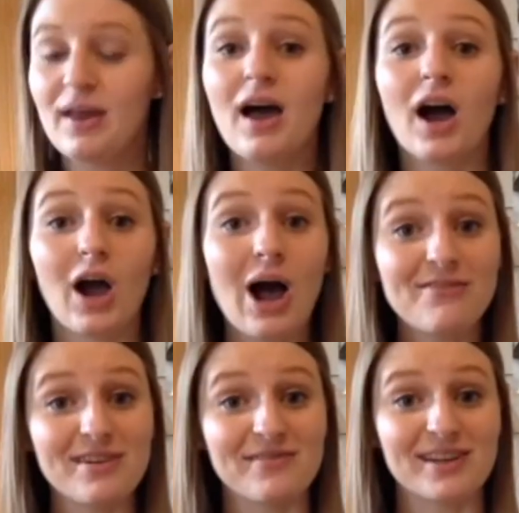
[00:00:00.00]
a
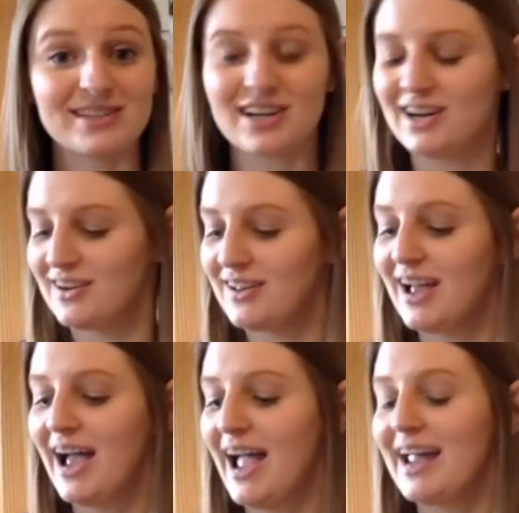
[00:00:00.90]
coffee filter,
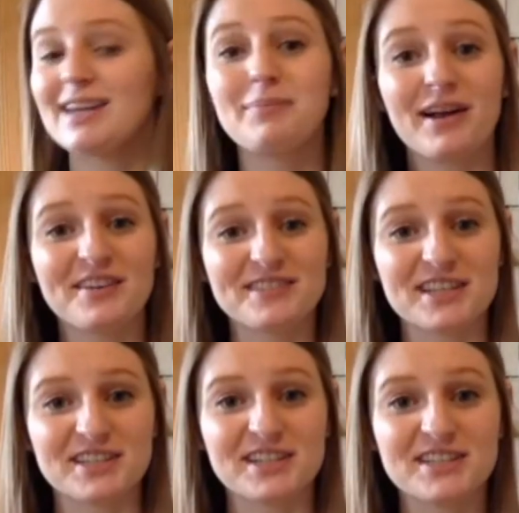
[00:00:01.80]
and a pair of
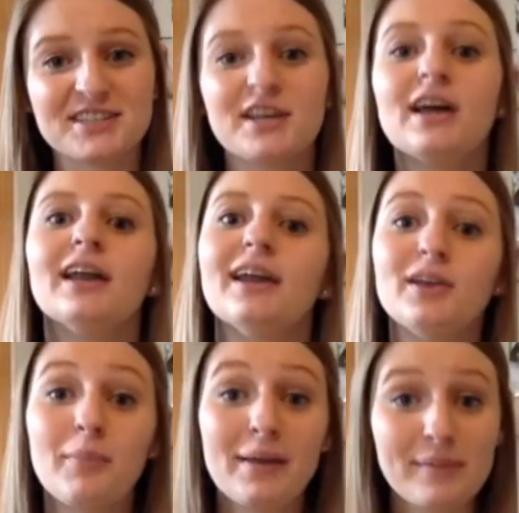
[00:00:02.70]
scissors. Now
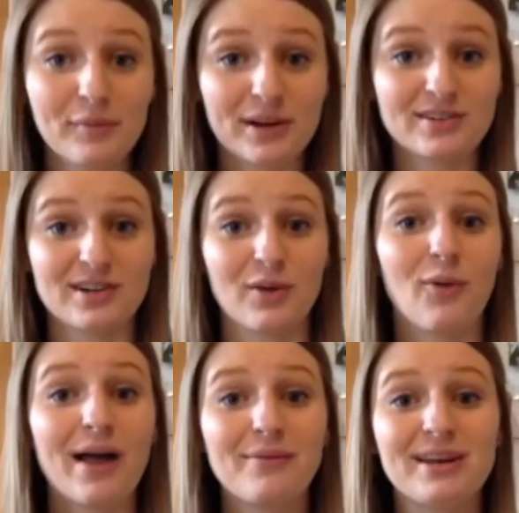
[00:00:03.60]
you might be wondering
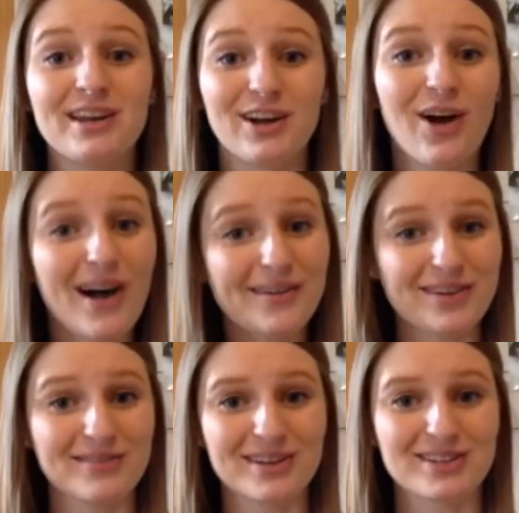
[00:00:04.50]
why we need a
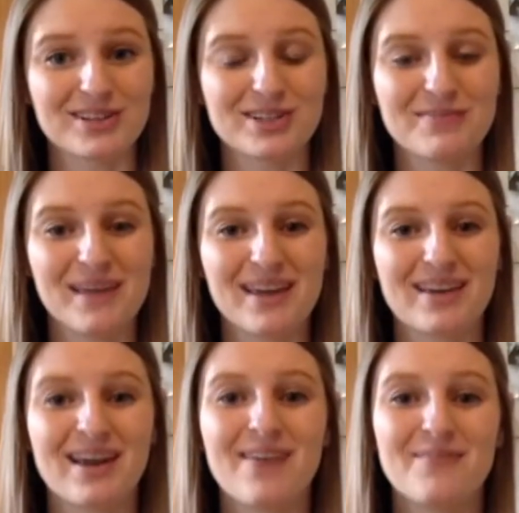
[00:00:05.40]
coffee filter to make
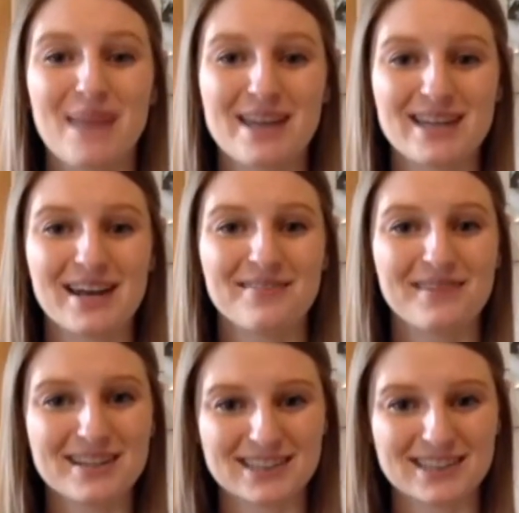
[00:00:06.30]
a bandana face